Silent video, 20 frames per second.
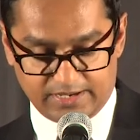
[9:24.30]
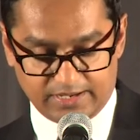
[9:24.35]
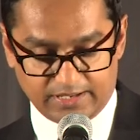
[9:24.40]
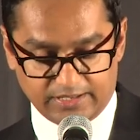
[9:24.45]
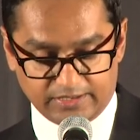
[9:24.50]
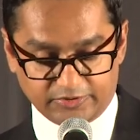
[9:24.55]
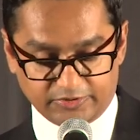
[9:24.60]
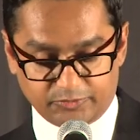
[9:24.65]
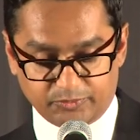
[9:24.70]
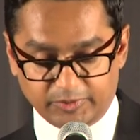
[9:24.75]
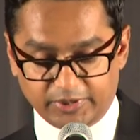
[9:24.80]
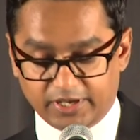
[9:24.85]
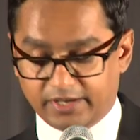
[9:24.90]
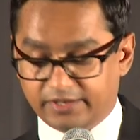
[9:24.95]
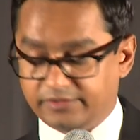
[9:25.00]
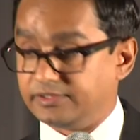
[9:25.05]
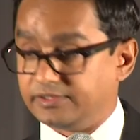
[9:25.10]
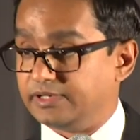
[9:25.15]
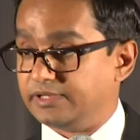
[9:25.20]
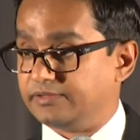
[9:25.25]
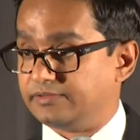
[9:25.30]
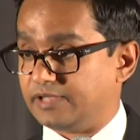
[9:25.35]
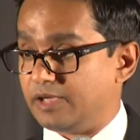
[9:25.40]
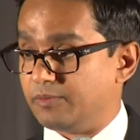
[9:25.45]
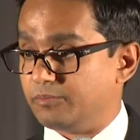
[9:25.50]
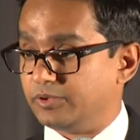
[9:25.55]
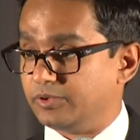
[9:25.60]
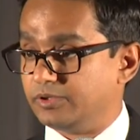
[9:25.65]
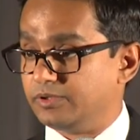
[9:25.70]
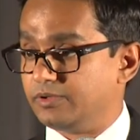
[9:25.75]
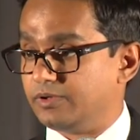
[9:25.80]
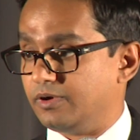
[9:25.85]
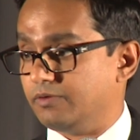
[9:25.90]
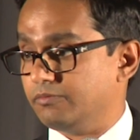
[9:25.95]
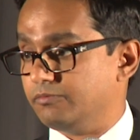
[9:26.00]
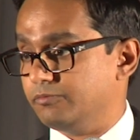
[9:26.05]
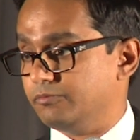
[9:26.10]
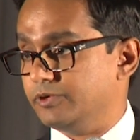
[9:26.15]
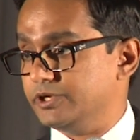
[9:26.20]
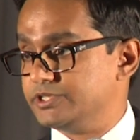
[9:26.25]
LSPI is an example
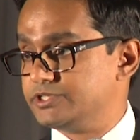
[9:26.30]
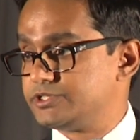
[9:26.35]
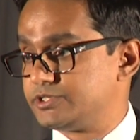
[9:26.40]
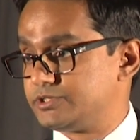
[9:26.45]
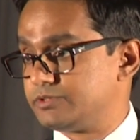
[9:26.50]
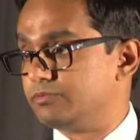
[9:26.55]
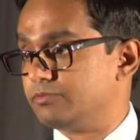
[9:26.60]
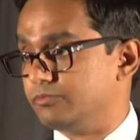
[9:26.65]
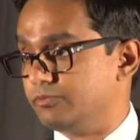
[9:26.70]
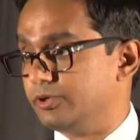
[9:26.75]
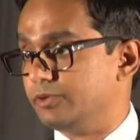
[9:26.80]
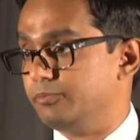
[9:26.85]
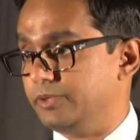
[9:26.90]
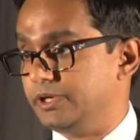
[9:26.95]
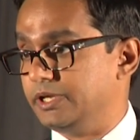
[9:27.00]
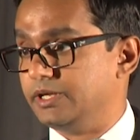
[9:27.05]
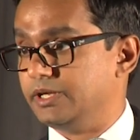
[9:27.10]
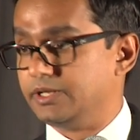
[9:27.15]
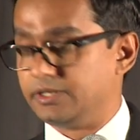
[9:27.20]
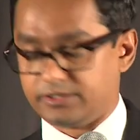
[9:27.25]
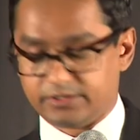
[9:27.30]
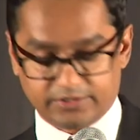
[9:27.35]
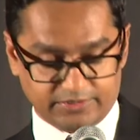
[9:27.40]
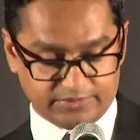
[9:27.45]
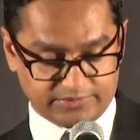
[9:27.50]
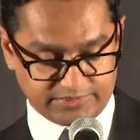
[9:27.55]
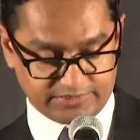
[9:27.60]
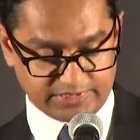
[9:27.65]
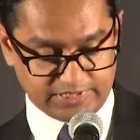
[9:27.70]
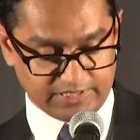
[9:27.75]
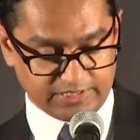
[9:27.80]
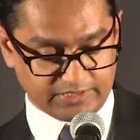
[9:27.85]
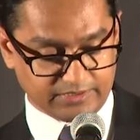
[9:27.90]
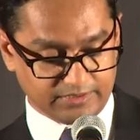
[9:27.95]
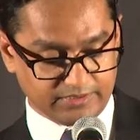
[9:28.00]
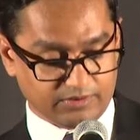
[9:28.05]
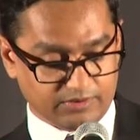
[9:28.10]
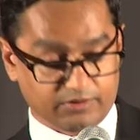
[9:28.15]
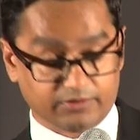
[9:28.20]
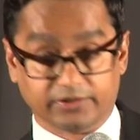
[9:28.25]
of which we'll be
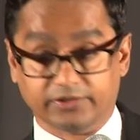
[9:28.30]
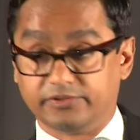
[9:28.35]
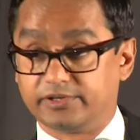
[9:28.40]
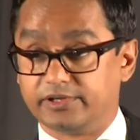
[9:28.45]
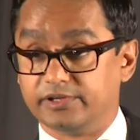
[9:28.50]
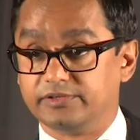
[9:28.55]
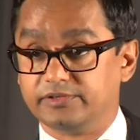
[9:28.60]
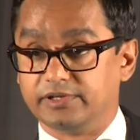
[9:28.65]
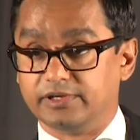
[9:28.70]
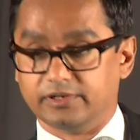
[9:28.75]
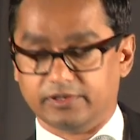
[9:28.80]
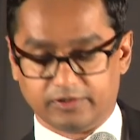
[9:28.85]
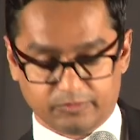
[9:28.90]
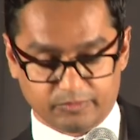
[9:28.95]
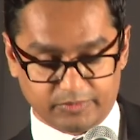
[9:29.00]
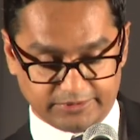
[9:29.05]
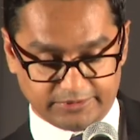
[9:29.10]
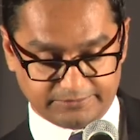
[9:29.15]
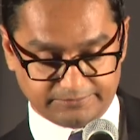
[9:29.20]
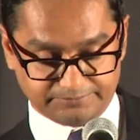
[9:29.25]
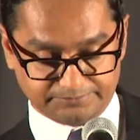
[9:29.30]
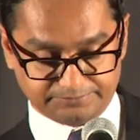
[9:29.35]
seeing or discussing a little bit.